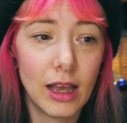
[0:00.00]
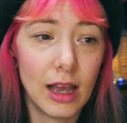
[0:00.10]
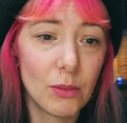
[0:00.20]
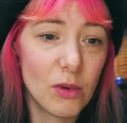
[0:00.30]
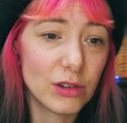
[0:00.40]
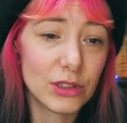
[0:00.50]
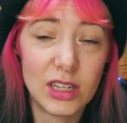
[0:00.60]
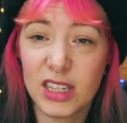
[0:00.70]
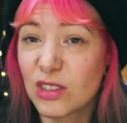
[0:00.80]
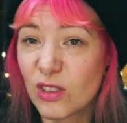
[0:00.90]
and whilst
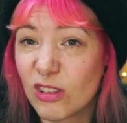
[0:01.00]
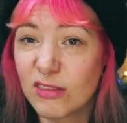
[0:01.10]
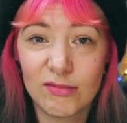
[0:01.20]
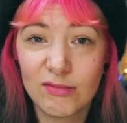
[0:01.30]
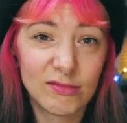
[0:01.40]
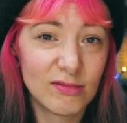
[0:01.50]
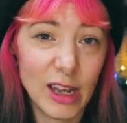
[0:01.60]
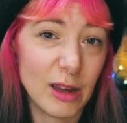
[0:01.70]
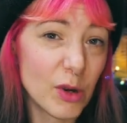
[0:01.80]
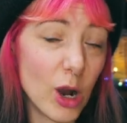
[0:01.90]
it's not,
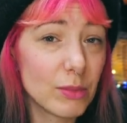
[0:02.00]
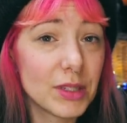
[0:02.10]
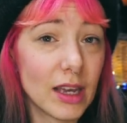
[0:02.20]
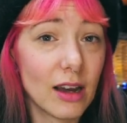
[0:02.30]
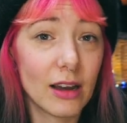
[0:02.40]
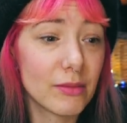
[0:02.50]
I'm not upset,